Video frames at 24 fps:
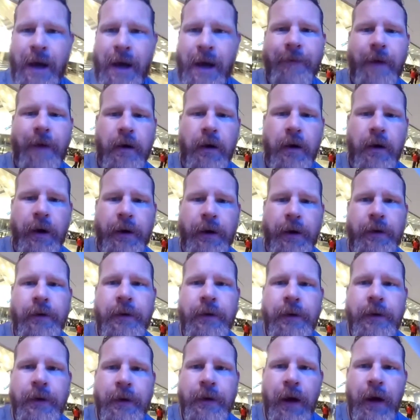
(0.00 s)
veteran.
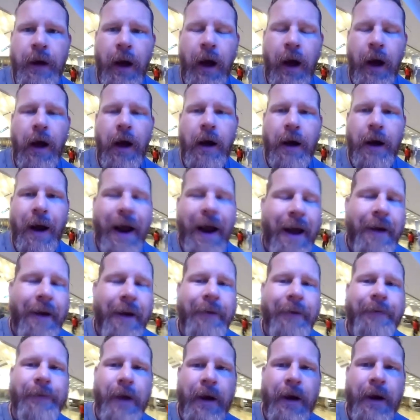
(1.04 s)
Uh, I
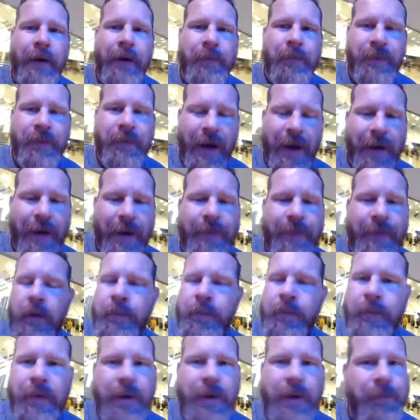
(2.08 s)
have um, I've
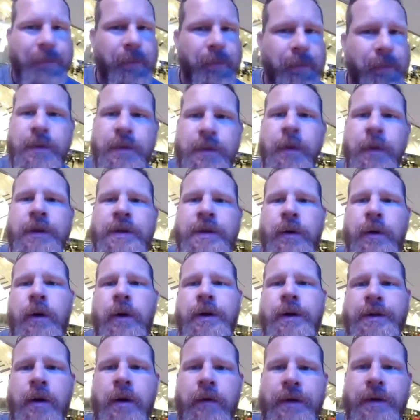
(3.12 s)
done multiple tours
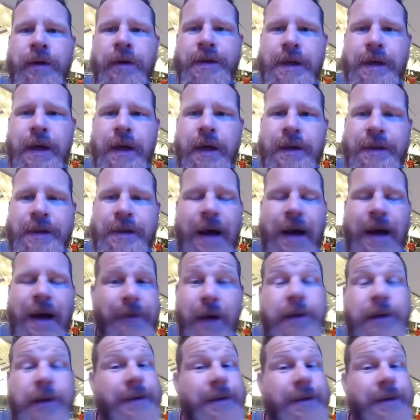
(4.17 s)
overseas. I've
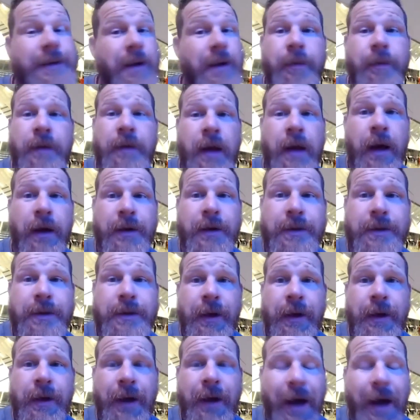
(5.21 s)
done some things.
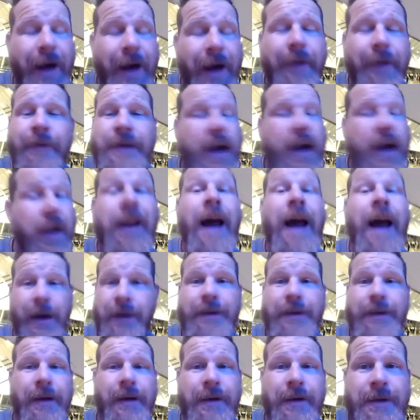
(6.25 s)
I've done a lot of
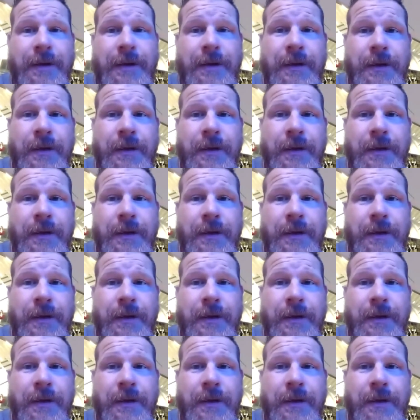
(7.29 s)
things.